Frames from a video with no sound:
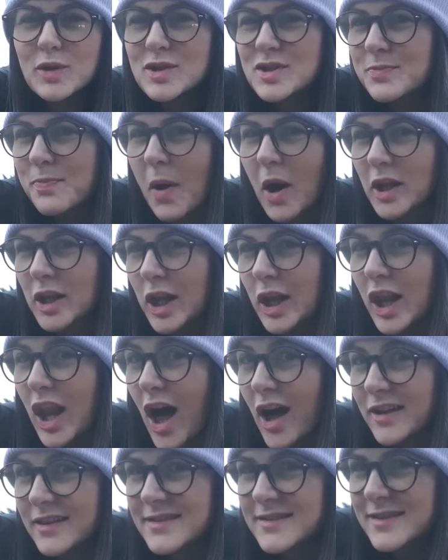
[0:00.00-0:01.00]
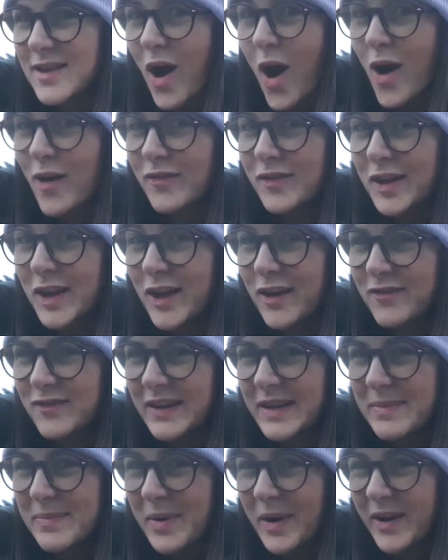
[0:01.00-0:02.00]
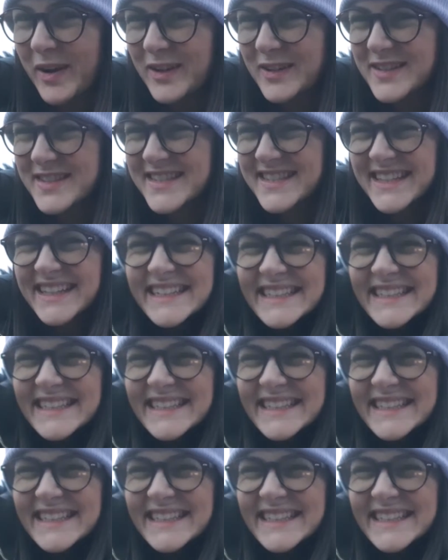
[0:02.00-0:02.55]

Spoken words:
you spot lots of lovely birds.